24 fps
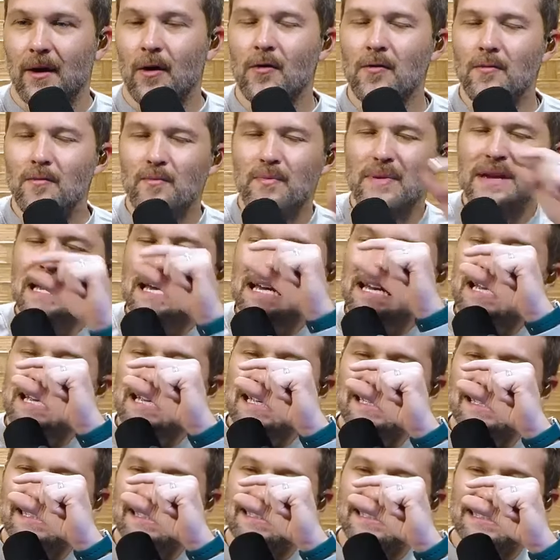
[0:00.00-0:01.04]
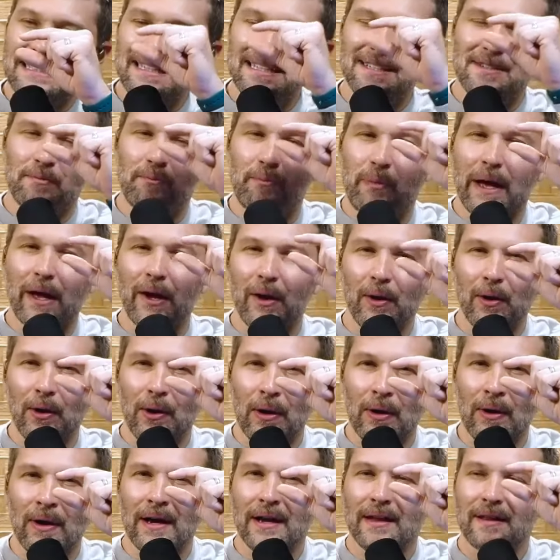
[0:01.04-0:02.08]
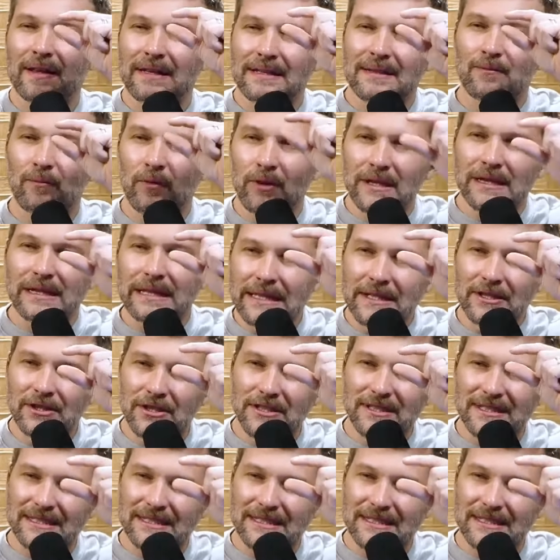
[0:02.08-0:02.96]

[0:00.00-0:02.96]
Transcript: Obedience is yeah. better than exactly. religious